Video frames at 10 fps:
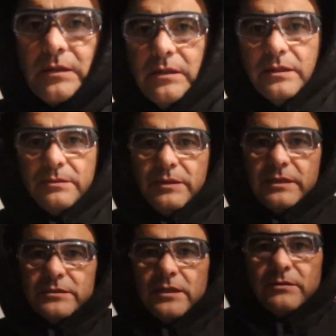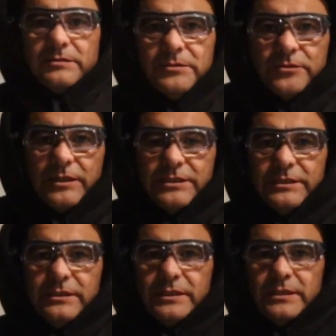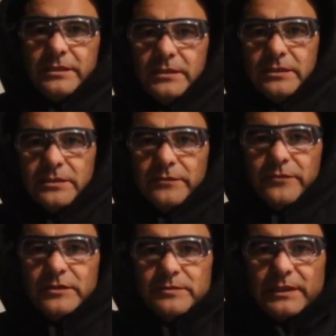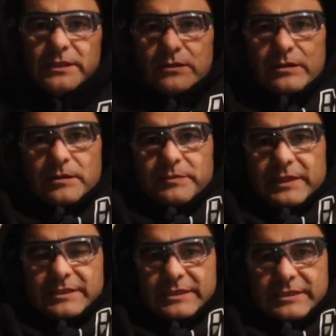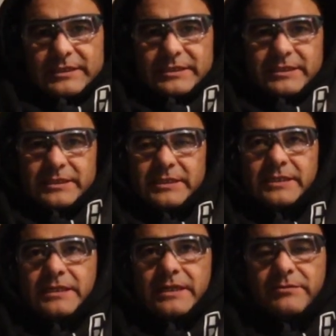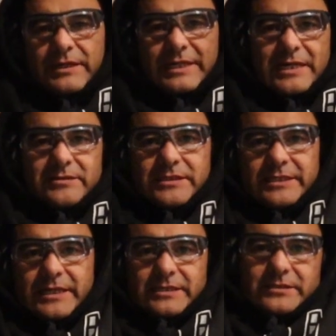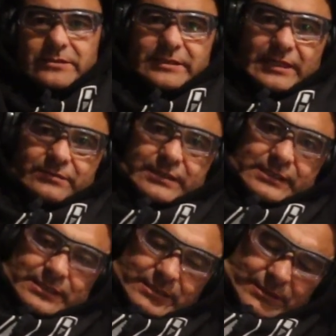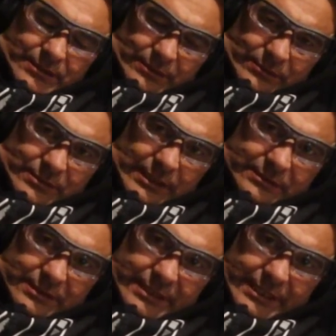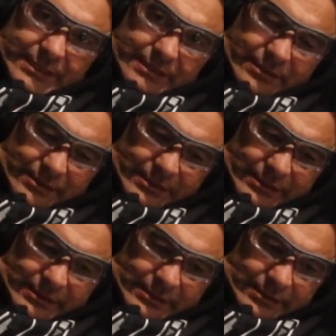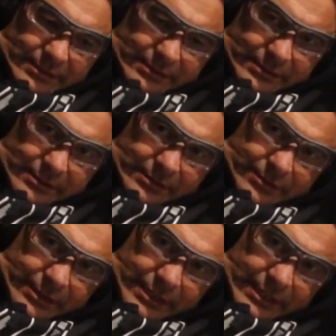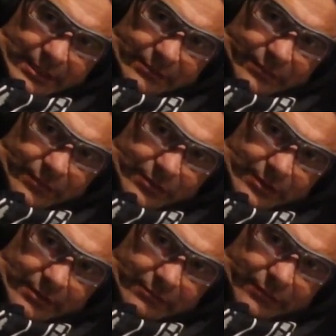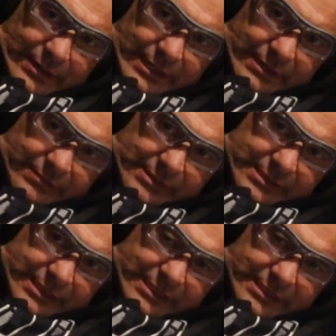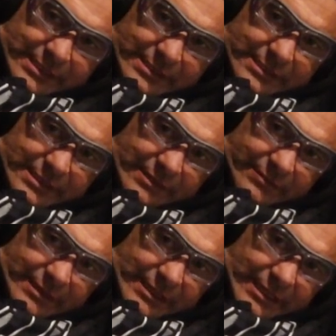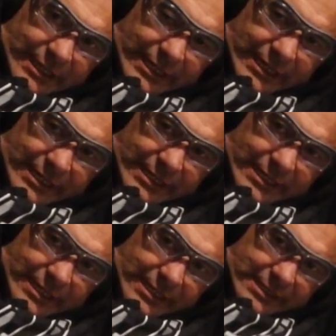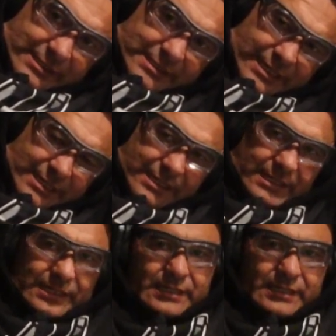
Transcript: Alright, we're going to start with some stretching. So first we're going to go up like this, and we're going to count to 10. So sideways, count to 10. 3, 4, 5, 6, 7, 8, 9, 10.